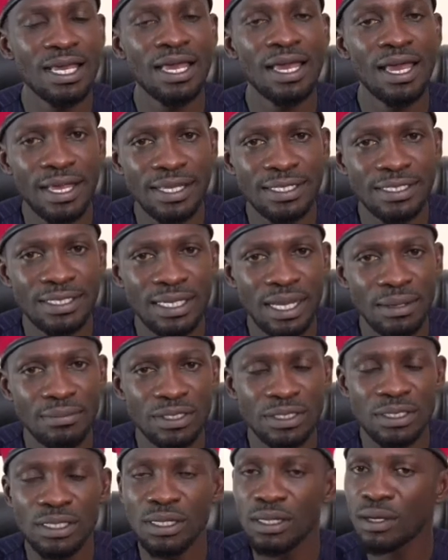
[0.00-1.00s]

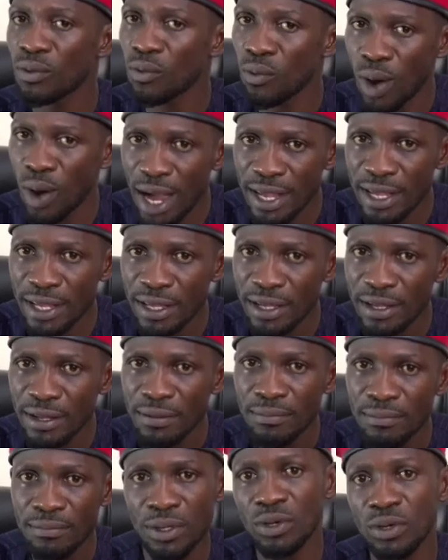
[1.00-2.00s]
exams. Why?
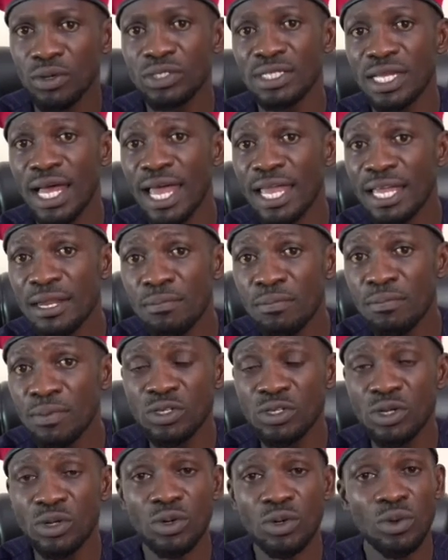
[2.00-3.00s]
because they are in
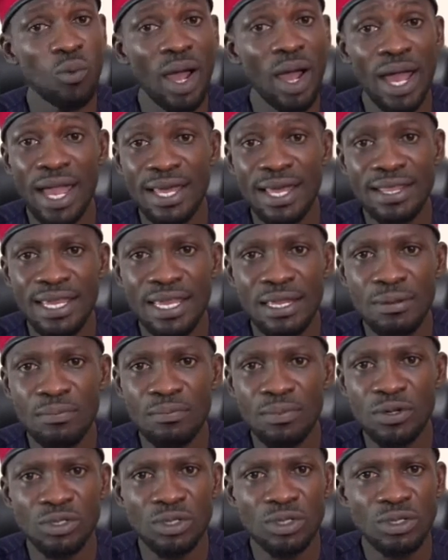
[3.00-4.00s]
prison. Why are they in
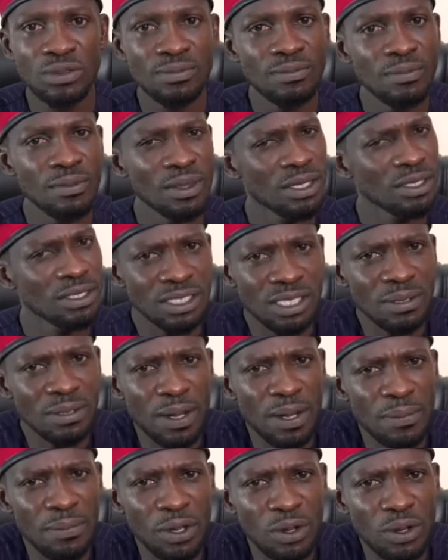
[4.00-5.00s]
prison?
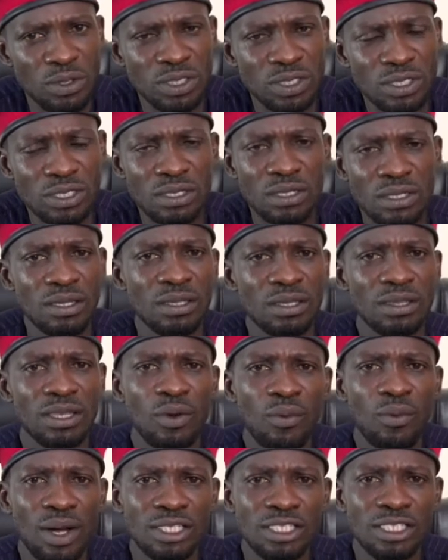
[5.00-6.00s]
Simply because they
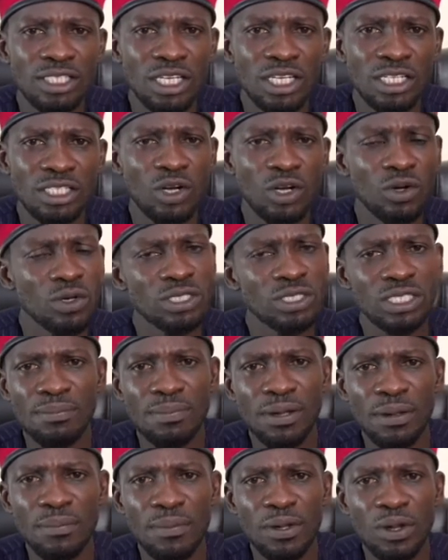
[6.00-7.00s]
want change, or
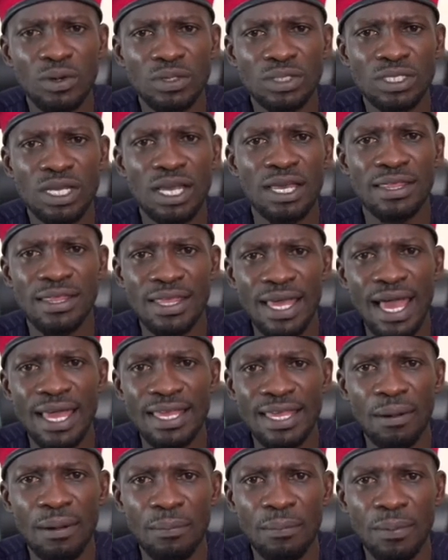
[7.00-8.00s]
simply because they are
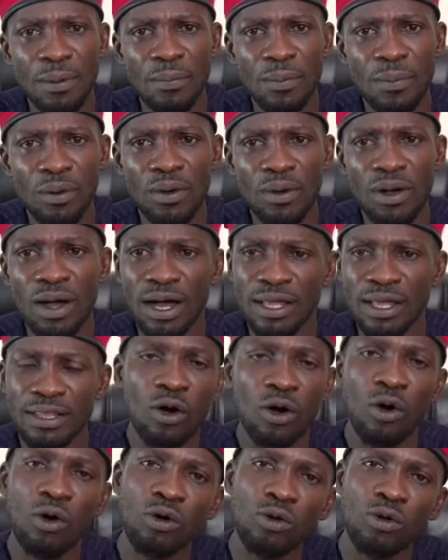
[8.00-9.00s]
young people. And the
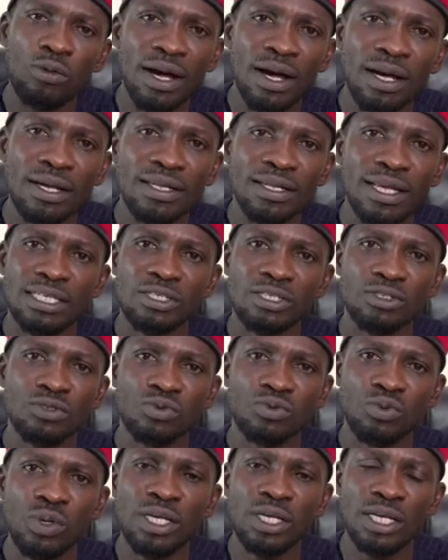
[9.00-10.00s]
old man that is
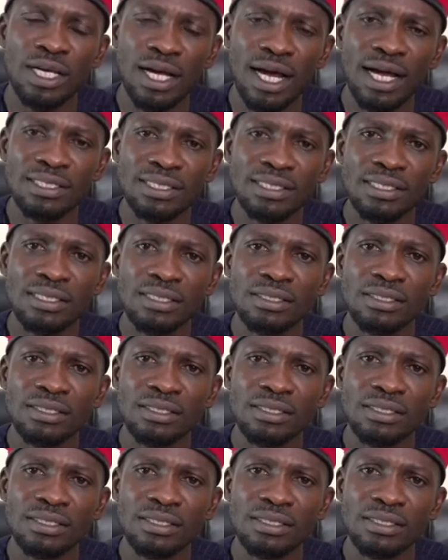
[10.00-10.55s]
ruling us